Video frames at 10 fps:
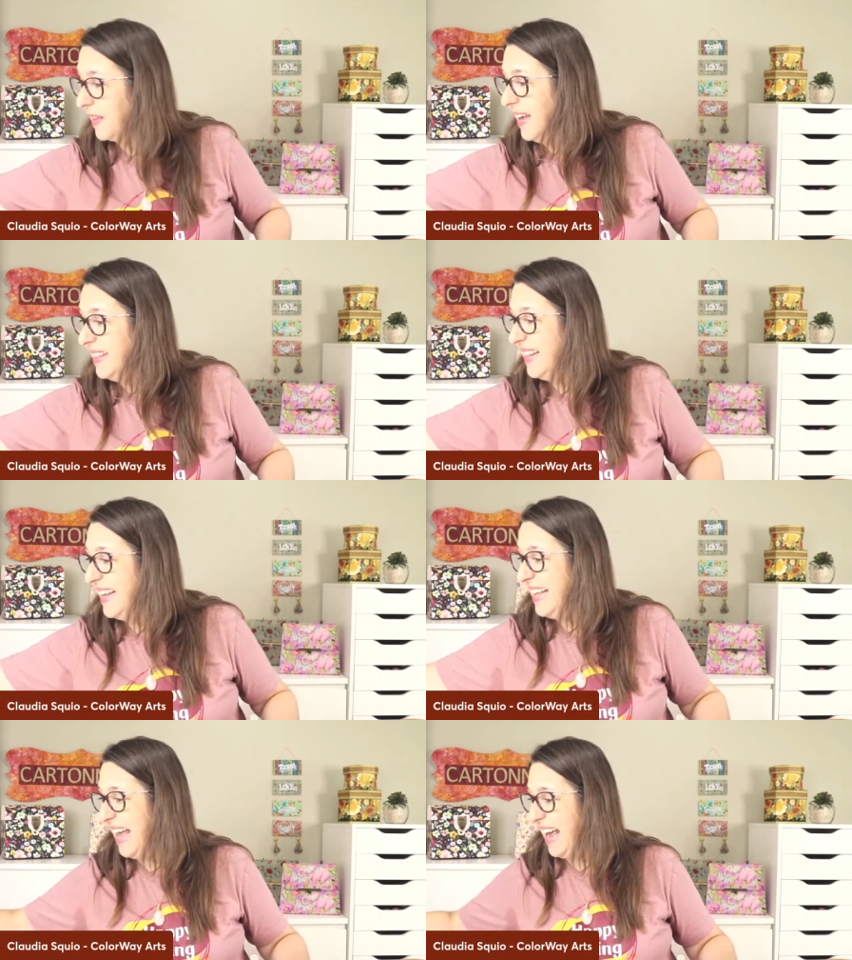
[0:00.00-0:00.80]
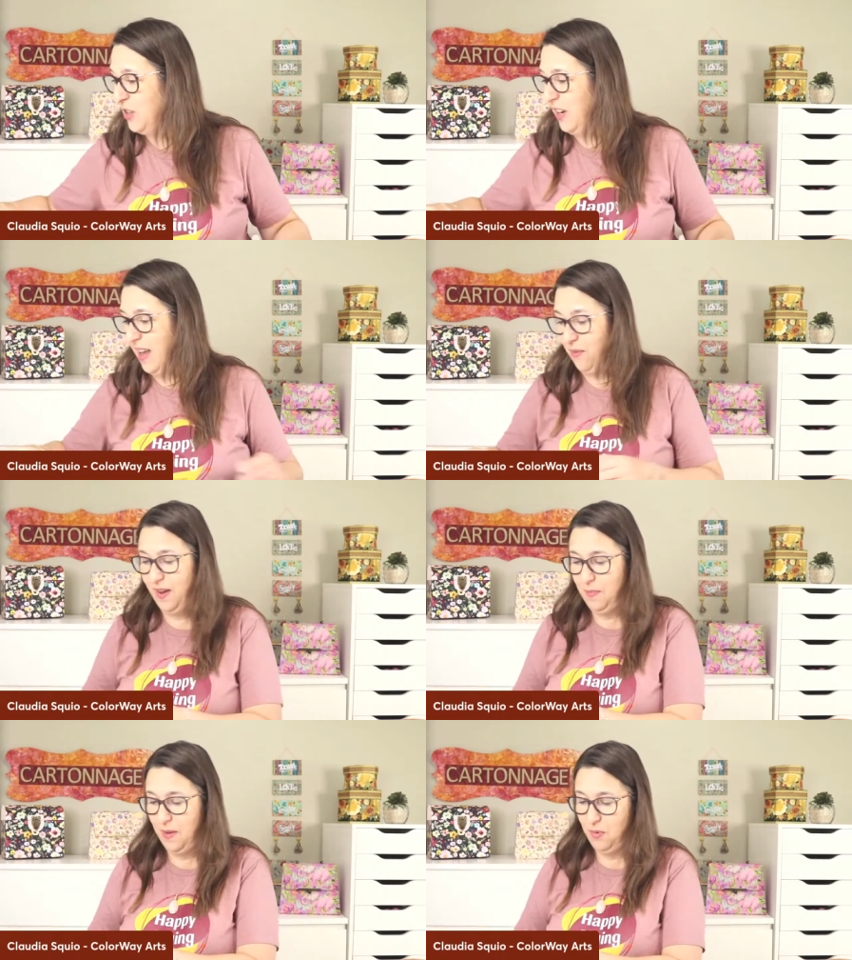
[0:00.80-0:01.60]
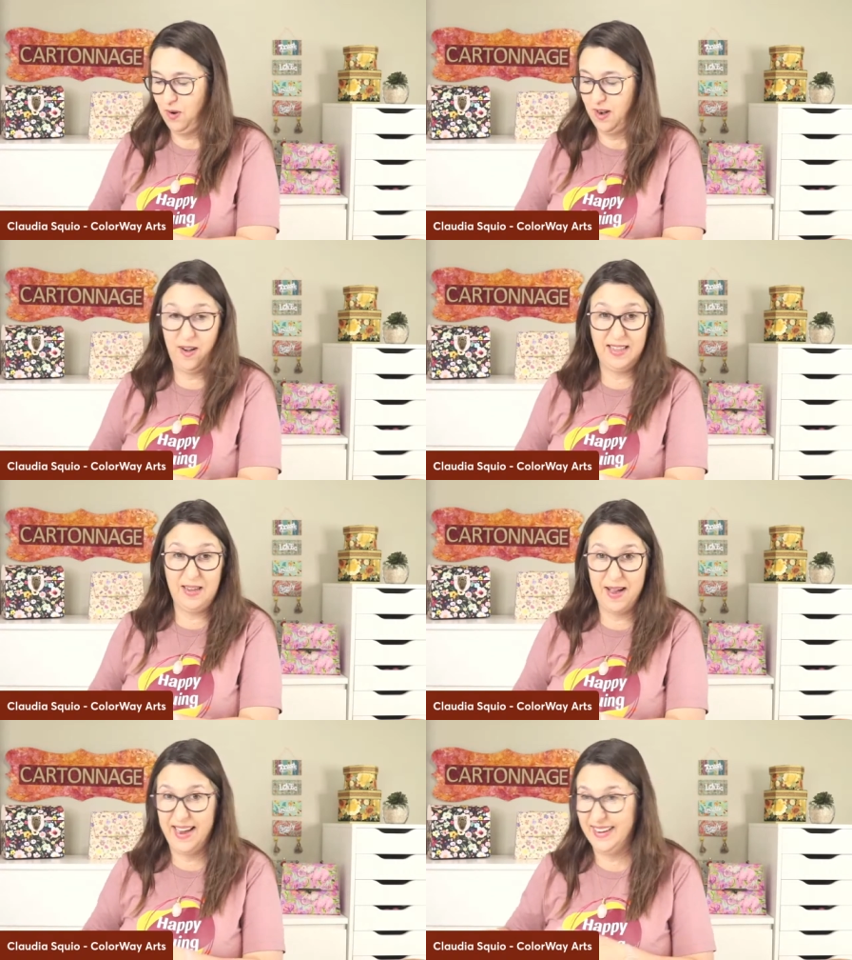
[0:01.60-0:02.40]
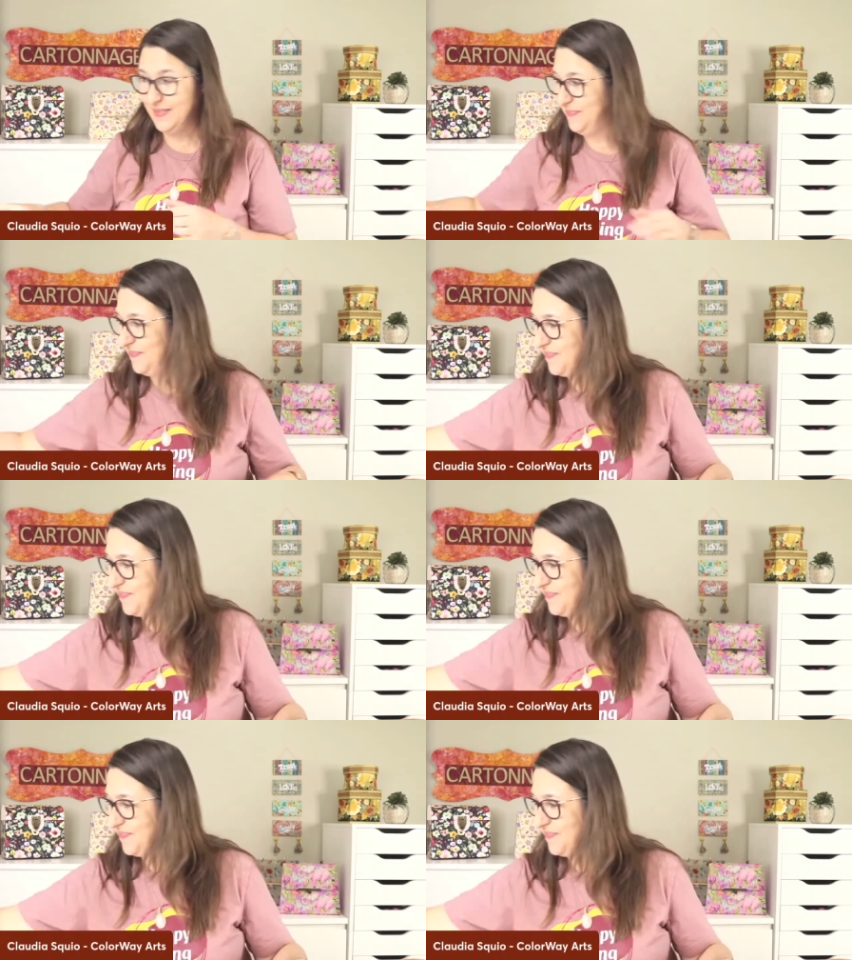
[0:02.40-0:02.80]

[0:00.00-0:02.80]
And then actually, I think people are already buying.